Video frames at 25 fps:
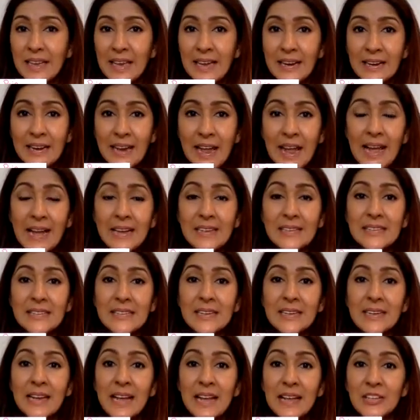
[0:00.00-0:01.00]
He had an
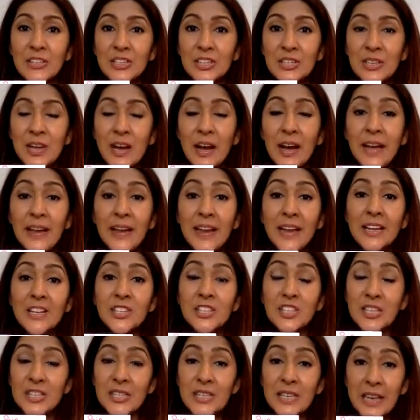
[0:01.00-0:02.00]
accident and she died,
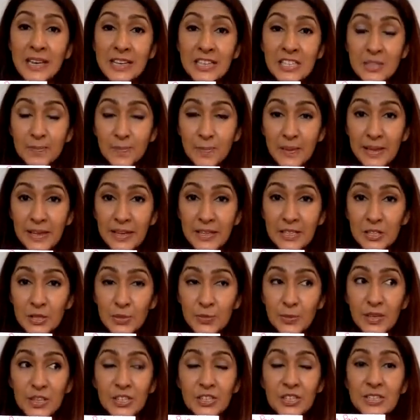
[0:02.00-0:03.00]
and she explained
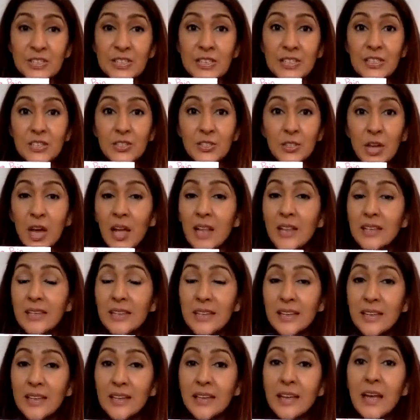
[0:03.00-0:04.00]
to me, she says,
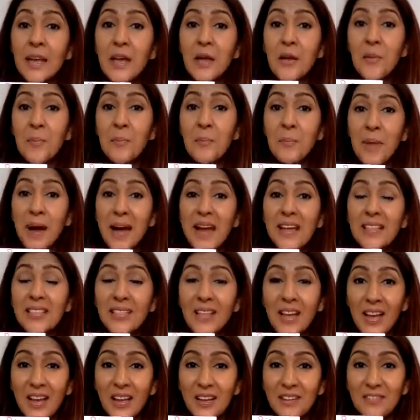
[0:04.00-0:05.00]
Shalini, my
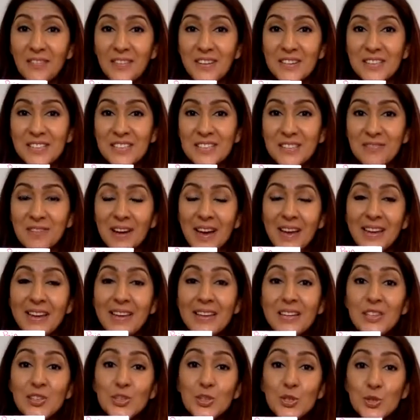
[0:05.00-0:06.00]
life is
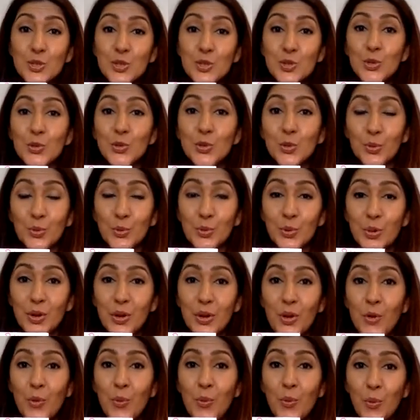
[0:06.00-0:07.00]
divided into two.
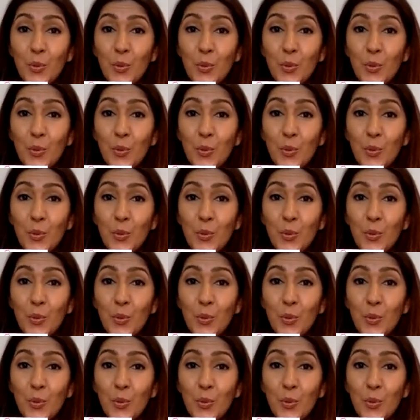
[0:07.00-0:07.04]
